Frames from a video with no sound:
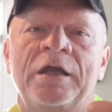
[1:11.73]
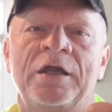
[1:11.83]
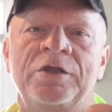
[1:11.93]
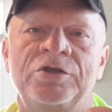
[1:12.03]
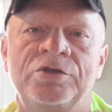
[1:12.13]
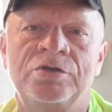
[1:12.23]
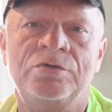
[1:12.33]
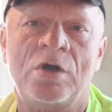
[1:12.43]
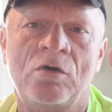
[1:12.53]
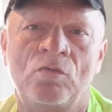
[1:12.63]

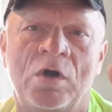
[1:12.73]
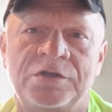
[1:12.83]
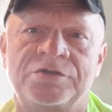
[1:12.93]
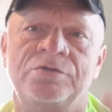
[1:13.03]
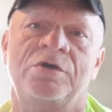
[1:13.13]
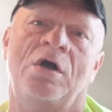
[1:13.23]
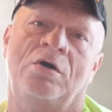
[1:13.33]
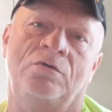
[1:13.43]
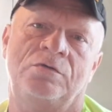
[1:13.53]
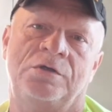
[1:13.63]
You don't want to
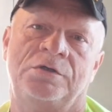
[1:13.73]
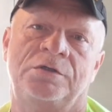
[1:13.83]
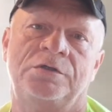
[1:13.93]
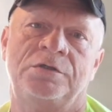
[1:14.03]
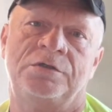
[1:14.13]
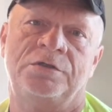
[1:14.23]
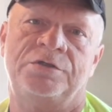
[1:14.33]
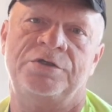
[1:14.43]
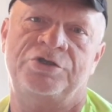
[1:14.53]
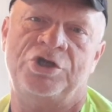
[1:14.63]
go
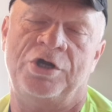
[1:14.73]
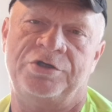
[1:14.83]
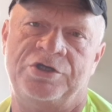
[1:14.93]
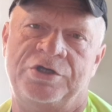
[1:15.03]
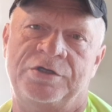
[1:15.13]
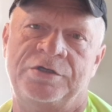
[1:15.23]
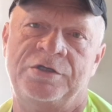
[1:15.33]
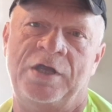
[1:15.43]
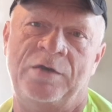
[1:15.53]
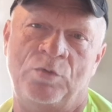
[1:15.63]
to church
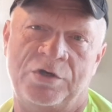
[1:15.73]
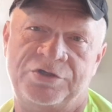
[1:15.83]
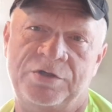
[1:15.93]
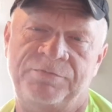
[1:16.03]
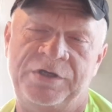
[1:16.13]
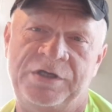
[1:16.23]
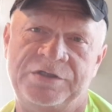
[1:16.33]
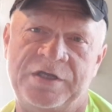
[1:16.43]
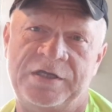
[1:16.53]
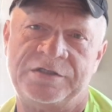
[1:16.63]
and worship me, he
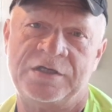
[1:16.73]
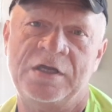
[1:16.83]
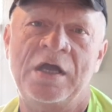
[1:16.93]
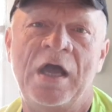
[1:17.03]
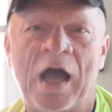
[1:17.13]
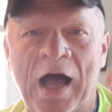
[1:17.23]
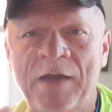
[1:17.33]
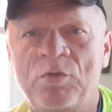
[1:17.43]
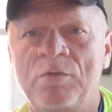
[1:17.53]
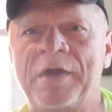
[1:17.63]
says.
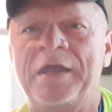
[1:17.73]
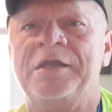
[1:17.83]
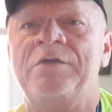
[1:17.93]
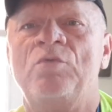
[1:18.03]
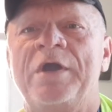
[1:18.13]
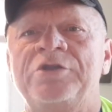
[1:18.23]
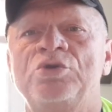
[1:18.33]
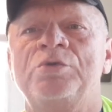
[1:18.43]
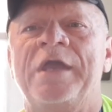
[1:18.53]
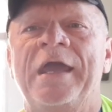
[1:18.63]
I will make it where
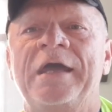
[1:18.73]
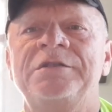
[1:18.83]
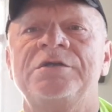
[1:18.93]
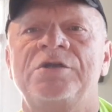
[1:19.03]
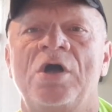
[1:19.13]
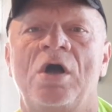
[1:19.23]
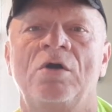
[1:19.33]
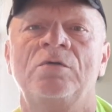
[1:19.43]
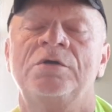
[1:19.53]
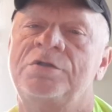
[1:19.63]
you can't
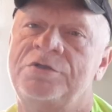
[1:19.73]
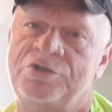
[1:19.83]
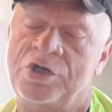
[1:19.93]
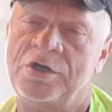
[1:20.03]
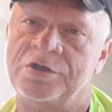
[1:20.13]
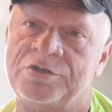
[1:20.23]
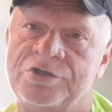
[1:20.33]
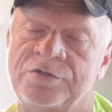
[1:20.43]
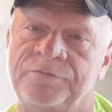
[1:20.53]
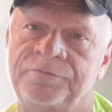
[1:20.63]
go to
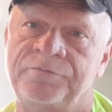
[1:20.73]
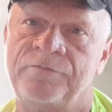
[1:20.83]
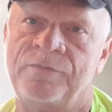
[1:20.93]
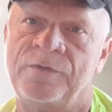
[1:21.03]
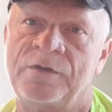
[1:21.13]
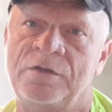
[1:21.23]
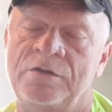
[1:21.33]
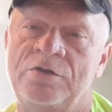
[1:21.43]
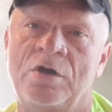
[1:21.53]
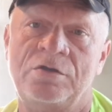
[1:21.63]
church.
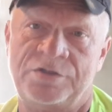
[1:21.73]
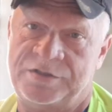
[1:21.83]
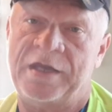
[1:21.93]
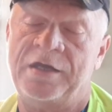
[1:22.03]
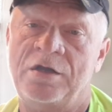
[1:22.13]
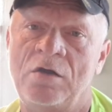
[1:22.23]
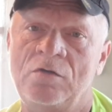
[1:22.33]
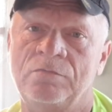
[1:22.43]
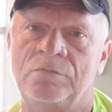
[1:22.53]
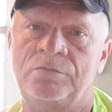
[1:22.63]
You'll stay at
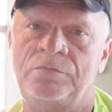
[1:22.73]
home.